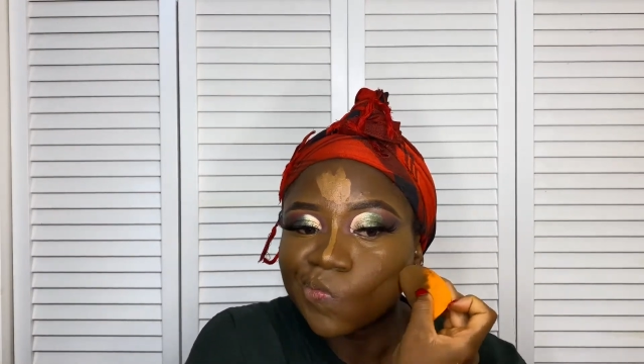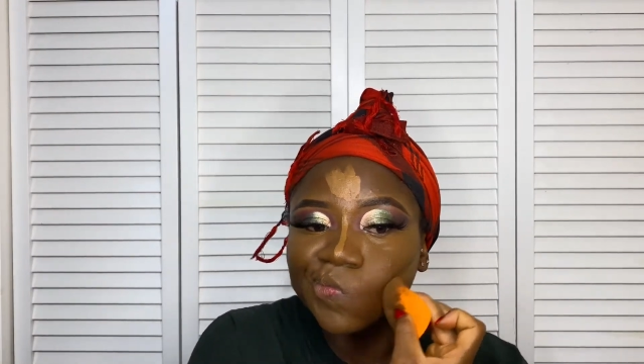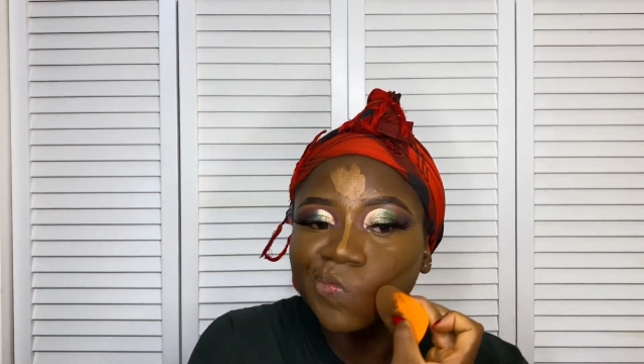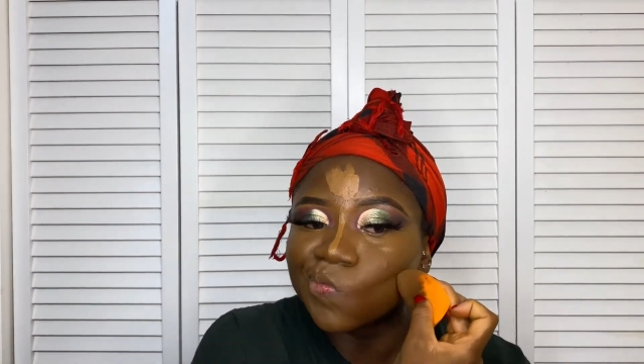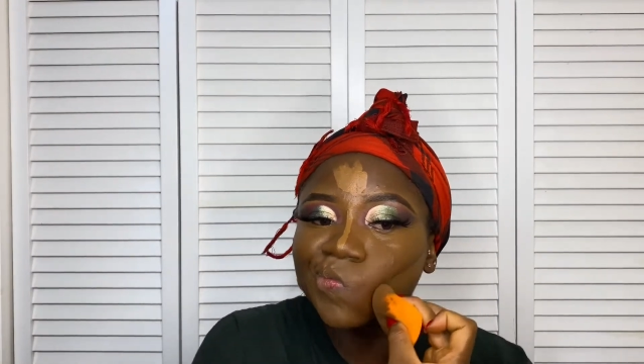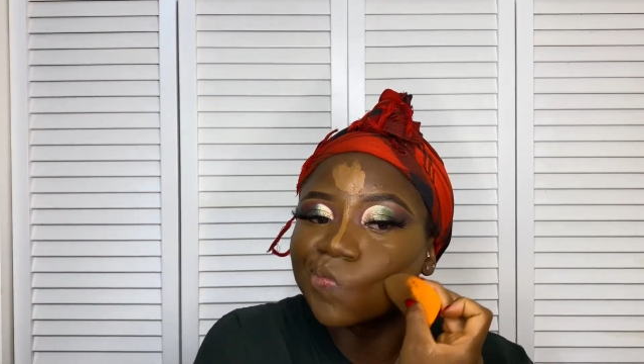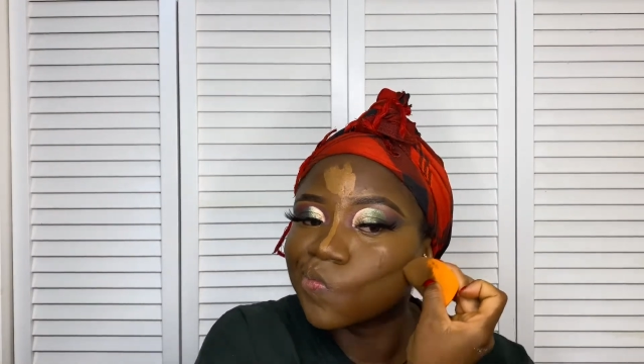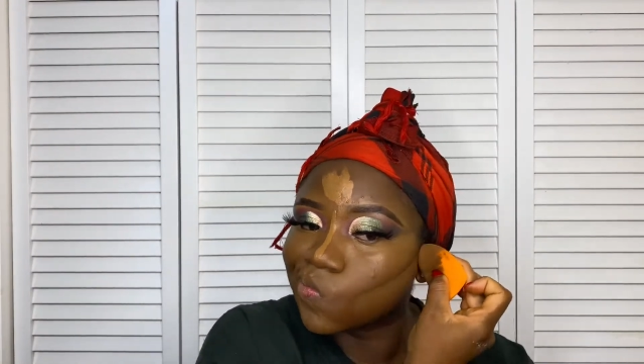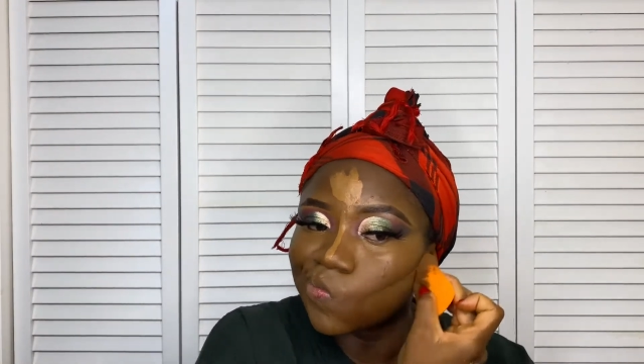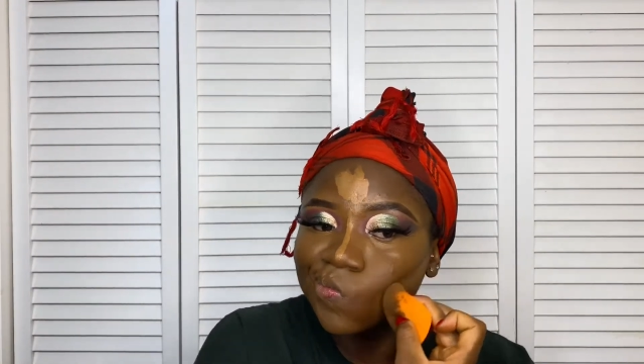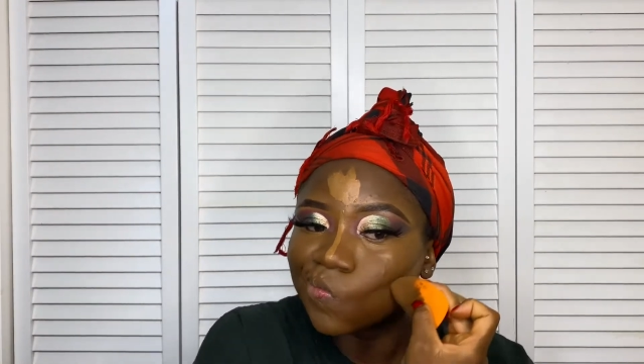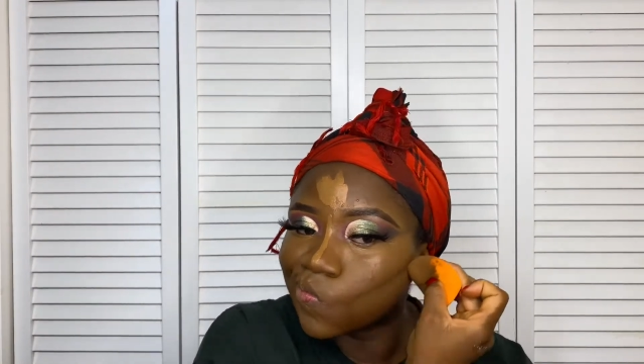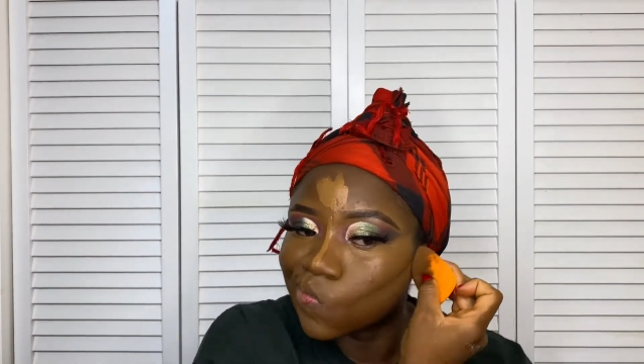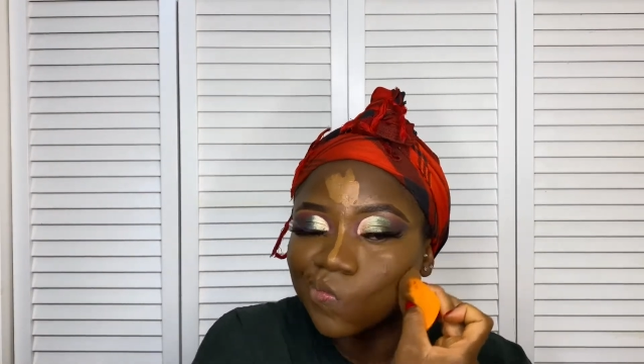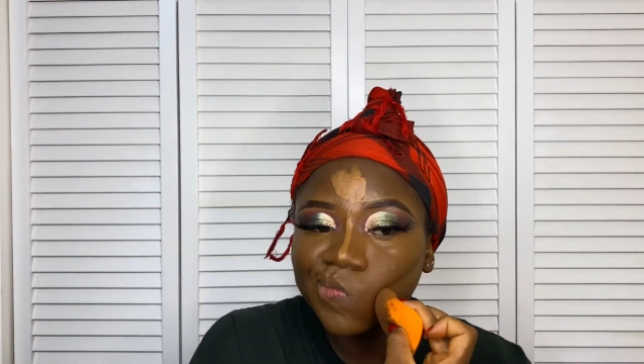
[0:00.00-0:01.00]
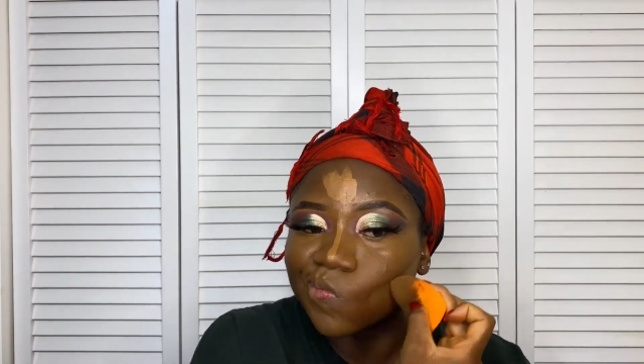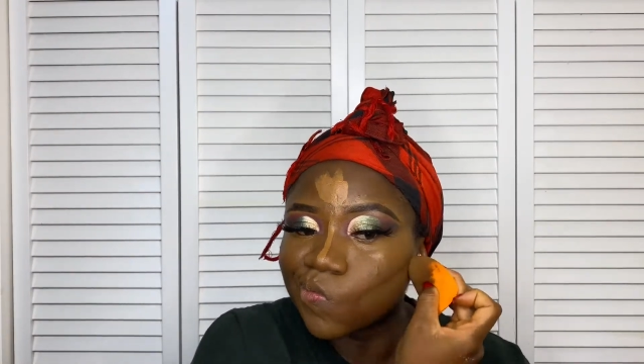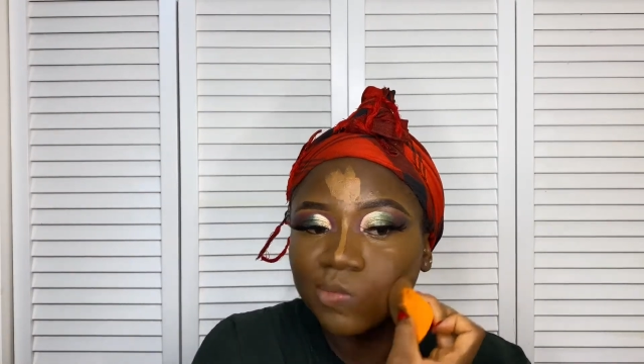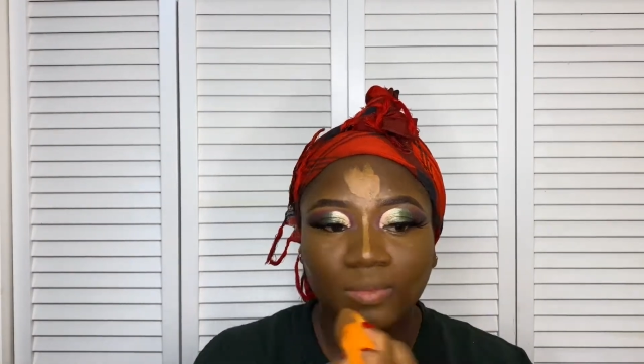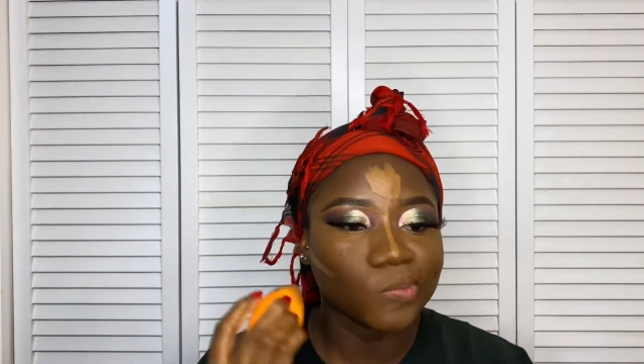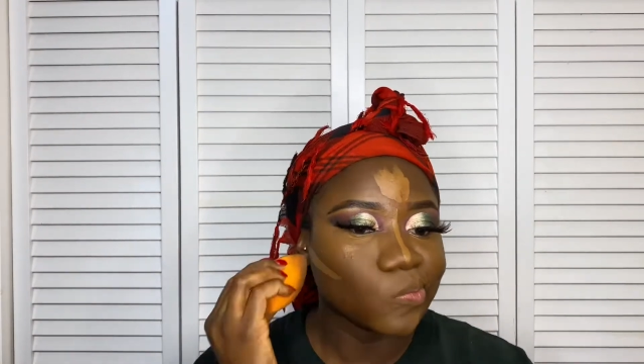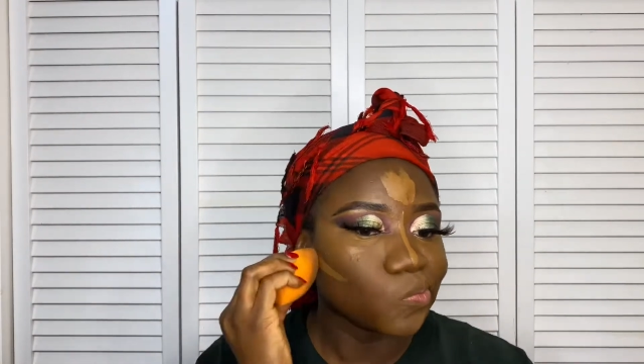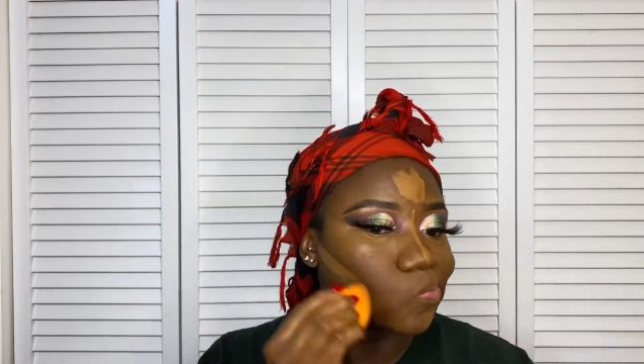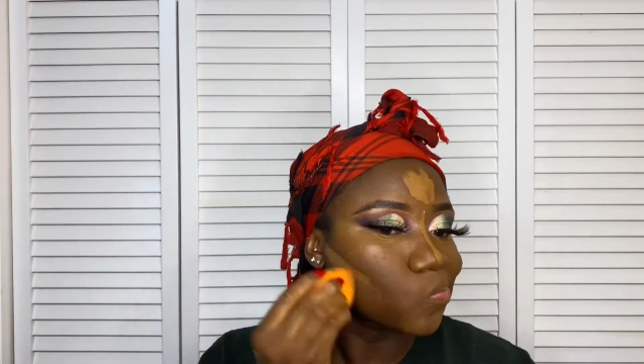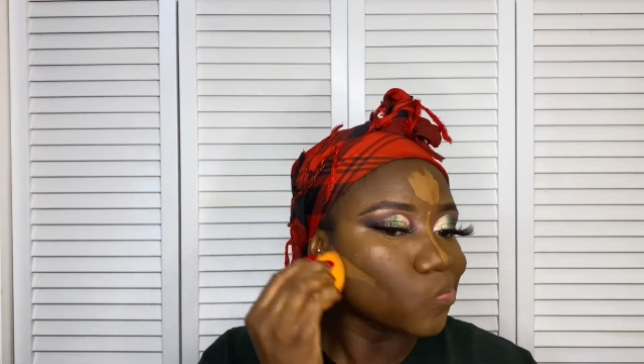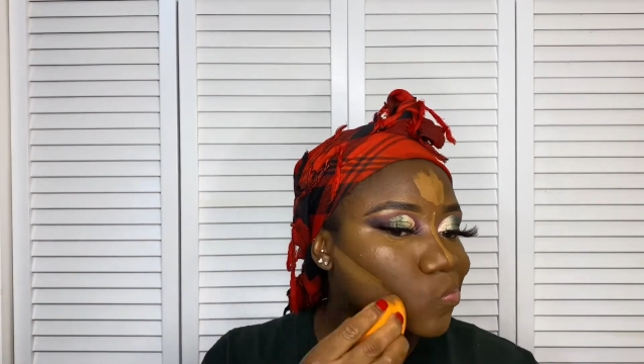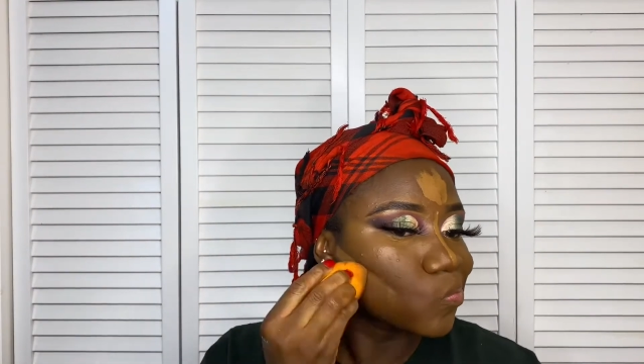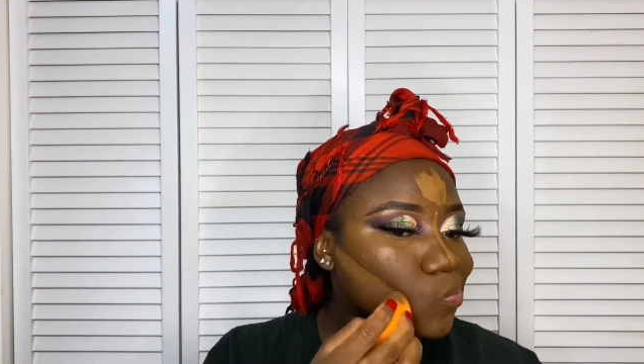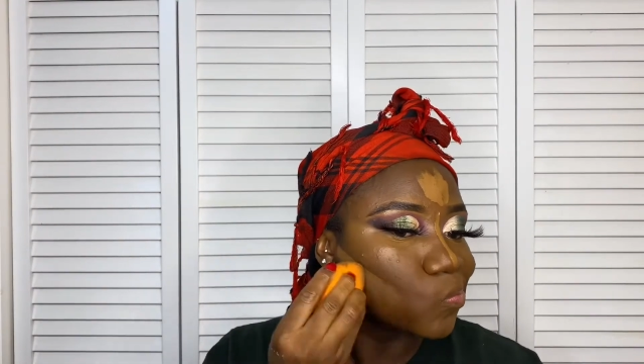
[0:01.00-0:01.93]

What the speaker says: Let that be your like most